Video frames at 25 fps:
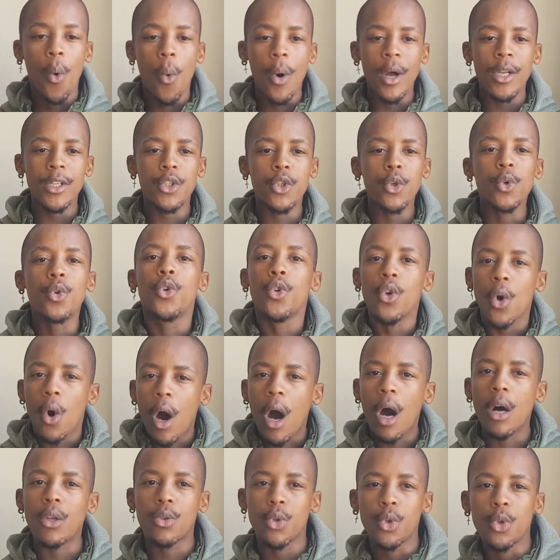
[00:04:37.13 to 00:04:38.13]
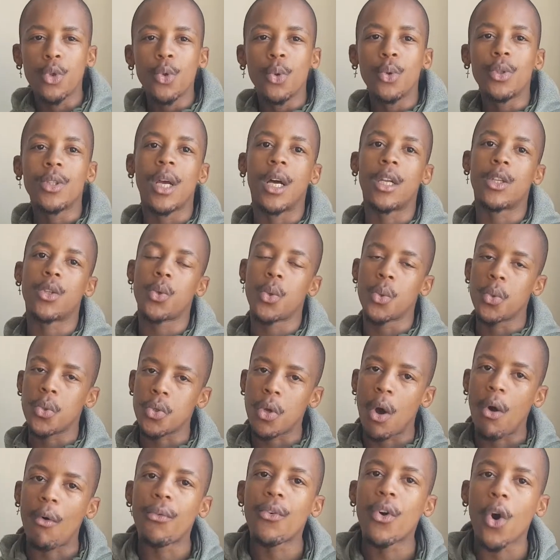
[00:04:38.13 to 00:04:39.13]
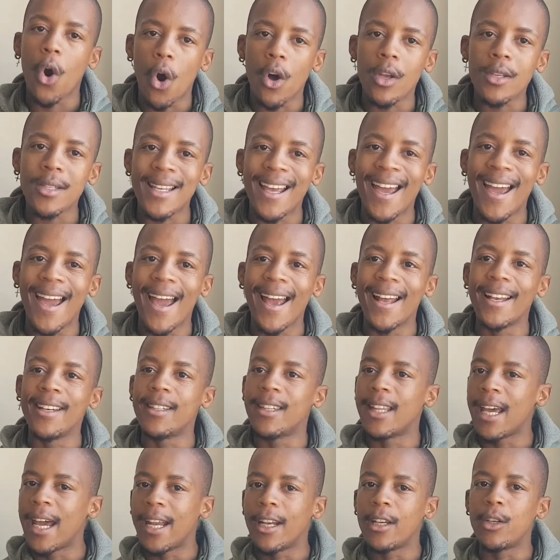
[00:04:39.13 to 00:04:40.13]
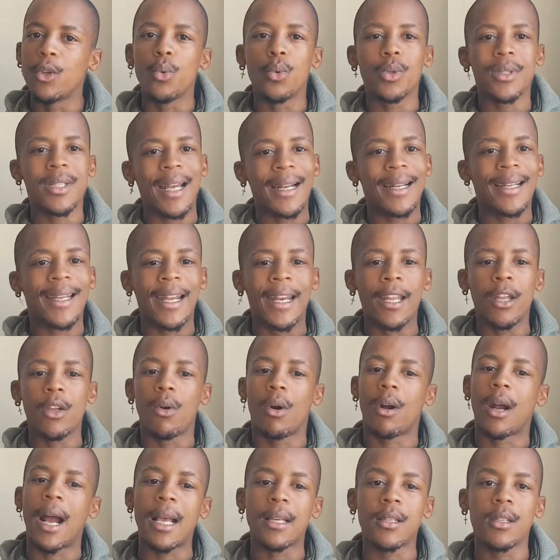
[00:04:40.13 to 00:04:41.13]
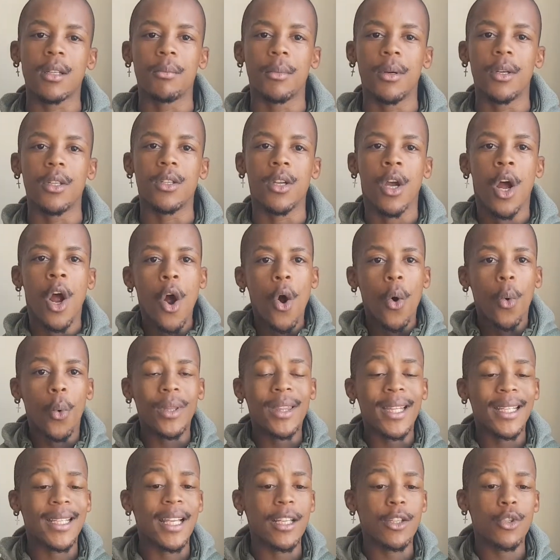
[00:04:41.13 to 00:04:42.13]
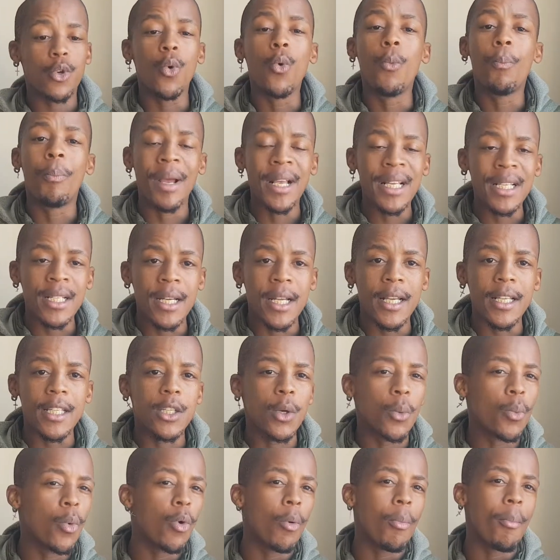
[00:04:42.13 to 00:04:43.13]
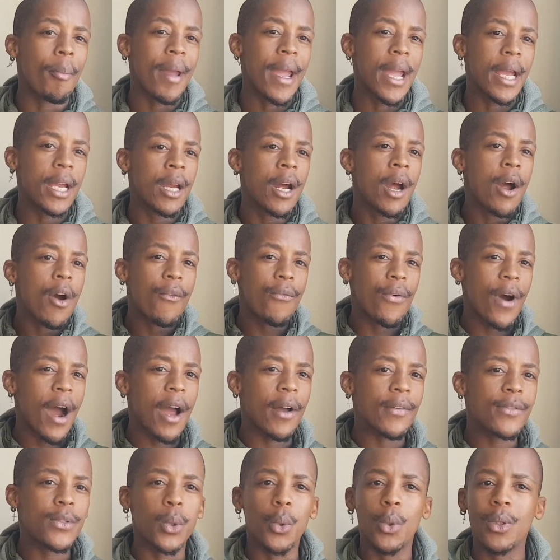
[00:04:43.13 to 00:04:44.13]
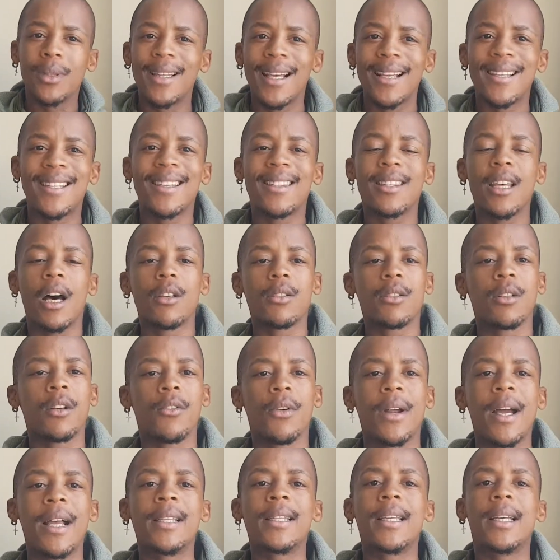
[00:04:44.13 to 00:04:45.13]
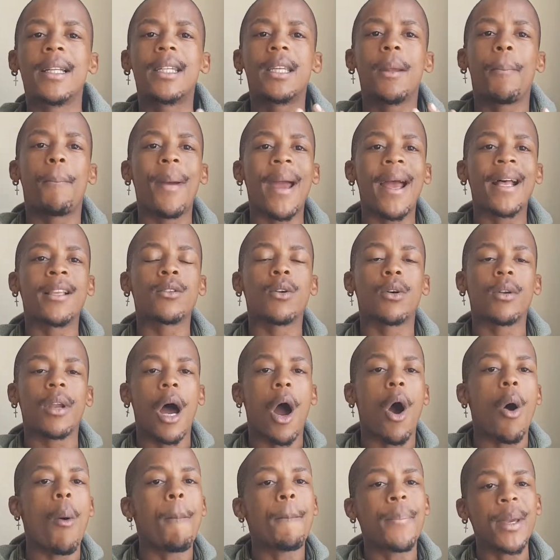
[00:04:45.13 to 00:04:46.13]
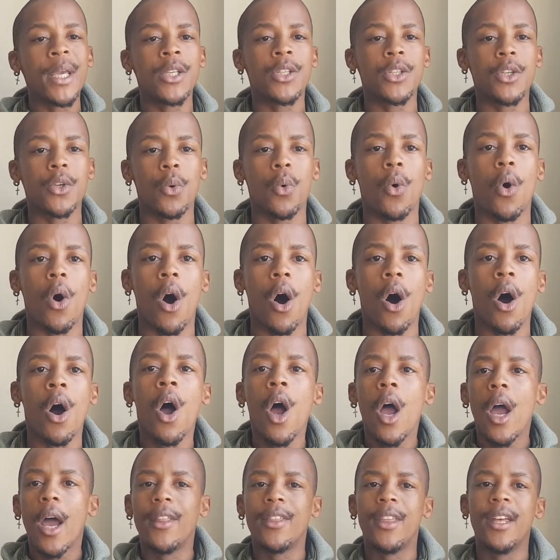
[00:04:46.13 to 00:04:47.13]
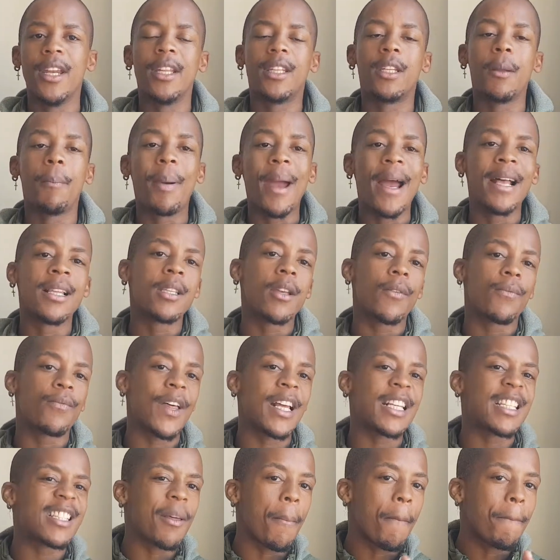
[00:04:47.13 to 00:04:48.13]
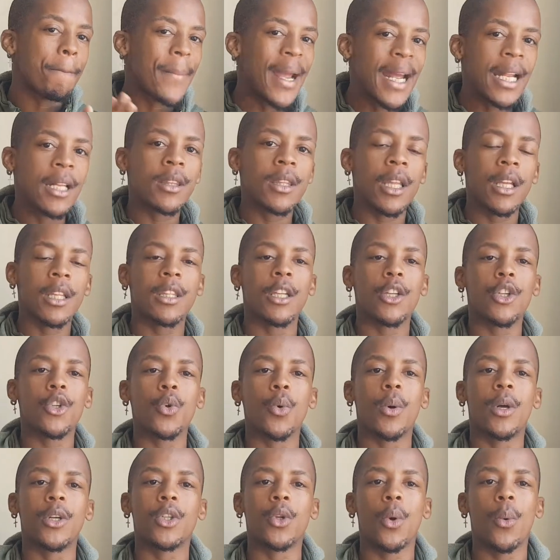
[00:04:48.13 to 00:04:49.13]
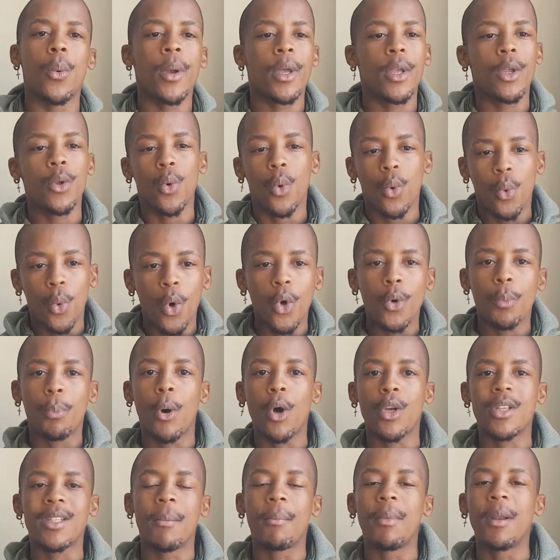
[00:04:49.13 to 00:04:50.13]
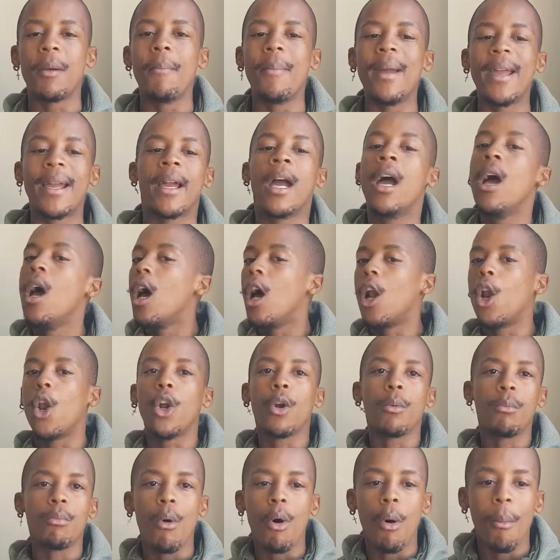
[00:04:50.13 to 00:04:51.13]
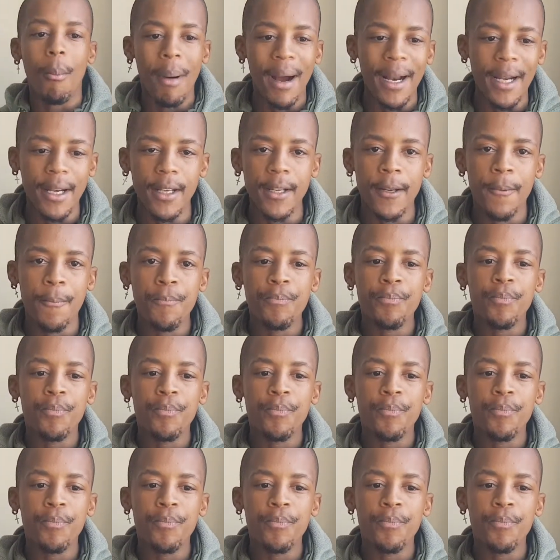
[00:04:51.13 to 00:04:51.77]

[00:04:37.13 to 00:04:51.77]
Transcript: once you know how to do tattoos, of course, and then you start getting your customers. With a tattoo business, you will make 5 to 30,000 rands. It depends on how busy you are, and then it depends if that's the main thing that you are doing, you could possibly make a lot more money.